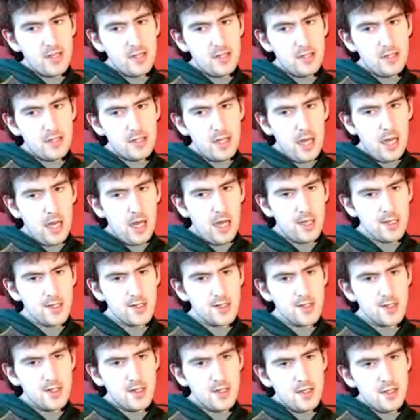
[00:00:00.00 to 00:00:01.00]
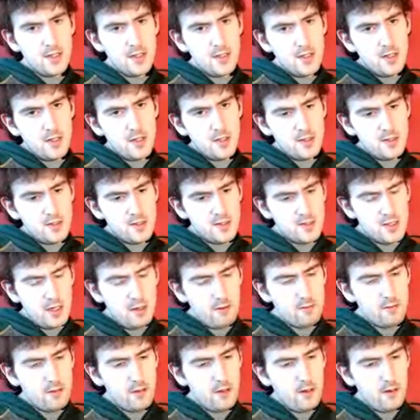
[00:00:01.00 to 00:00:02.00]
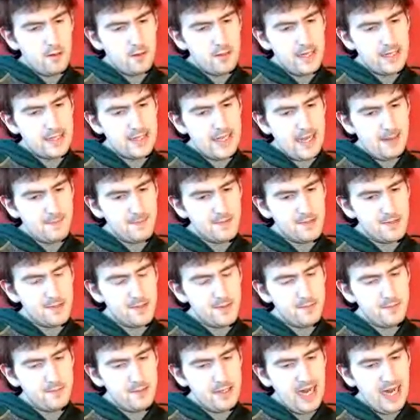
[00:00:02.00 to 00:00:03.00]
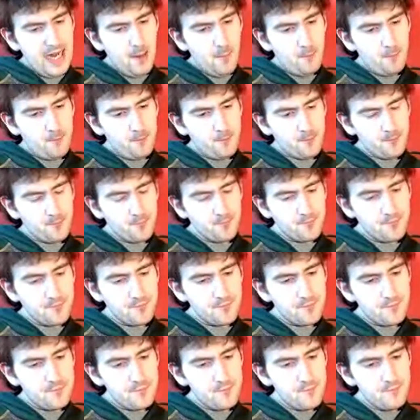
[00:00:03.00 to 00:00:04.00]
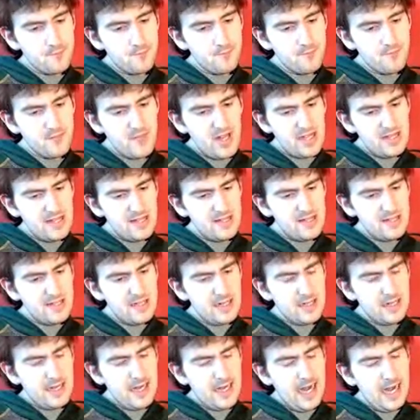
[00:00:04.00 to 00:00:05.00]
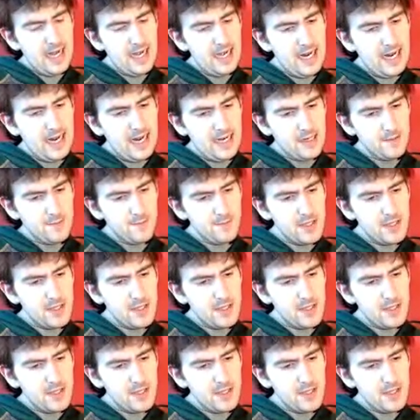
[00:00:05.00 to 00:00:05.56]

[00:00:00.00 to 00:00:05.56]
last so long is absolutely stunning and